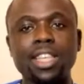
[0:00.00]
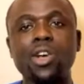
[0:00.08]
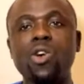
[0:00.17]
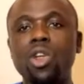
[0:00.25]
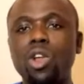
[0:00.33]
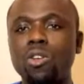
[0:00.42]
A
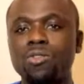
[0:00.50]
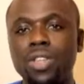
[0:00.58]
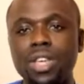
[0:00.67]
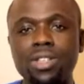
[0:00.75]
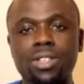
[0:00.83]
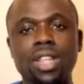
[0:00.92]
whole lot of
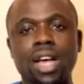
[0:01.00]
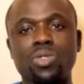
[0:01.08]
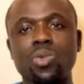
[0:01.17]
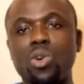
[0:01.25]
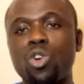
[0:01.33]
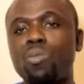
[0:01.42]
things that
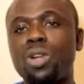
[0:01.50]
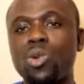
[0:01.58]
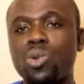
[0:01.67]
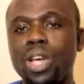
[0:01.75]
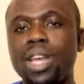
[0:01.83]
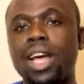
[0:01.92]
we're going to be
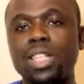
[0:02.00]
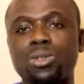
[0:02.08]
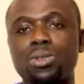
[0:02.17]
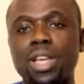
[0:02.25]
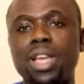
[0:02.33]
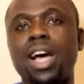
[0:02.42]
looking at
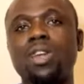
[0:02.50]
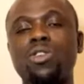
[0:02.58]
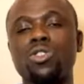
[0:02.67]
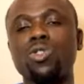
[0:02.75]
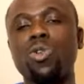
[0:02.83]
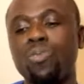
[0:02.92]
today. And
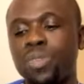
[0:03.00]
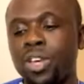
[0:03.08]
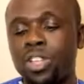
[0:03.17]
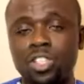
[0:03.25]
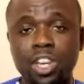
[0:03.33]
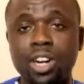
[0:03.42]
also,
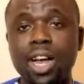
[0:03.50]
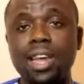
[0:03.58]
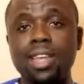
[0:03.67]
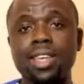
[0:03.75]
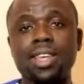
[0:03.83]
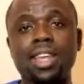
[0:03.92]

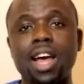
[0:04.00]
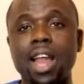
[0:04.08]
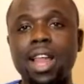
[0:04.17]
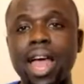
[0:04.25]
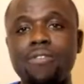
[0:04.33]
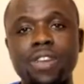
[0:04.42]
generally, in our
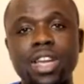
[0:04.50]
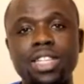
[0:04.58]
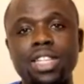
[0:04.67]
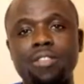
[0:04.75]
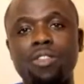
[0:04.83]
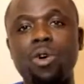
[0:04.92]
life
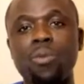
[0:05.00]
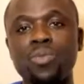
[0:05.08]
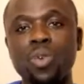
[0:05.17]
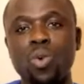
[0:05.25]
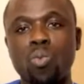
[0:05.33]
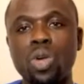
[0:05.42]
endeavor,
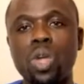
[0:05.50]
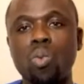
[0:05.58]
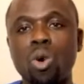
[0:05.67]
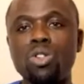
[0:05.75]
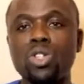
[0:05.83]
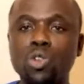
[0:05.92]
we
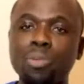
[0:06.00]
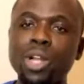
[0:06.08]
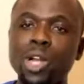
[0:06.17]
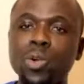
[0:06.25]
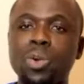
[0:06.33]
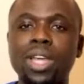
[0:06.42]
want to be
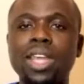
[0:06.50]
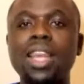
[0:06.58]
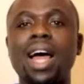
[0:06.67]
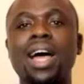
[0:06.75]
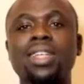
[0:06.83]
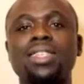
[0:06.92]
looking
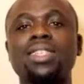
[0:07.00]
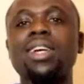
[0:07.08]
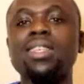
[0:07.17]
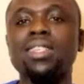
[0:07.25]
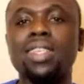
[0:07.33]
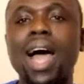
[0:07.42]
at
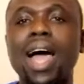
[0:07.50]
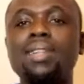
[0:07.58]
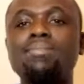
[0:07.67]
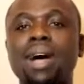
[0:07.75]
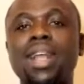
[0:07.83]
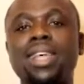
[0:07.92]
time
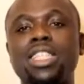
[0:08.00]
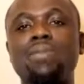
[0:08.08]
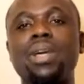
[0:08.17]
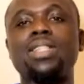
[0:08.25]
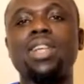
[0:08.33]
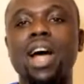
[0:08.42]

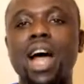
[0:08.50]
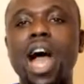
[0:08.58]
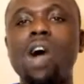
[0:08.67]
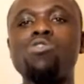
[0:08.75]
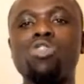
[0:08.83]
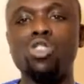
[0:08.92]
management.
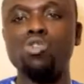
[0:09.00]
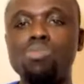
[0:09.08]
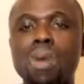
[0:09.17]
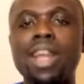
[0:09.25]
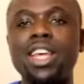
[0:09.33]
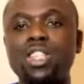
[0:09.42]
How do you
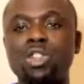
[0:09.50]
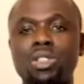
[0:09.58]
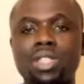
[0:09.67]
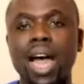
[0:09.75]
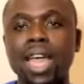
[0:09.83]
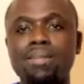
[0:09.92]
manage your
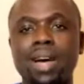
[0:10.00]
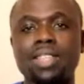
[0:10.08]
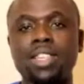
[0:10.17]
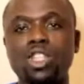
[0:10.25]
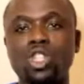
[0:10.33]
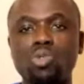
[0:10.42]
time as
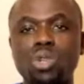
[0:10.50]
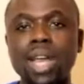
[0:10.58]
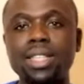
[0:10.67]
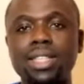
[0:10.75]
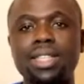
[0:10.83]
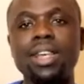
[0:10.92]
a student?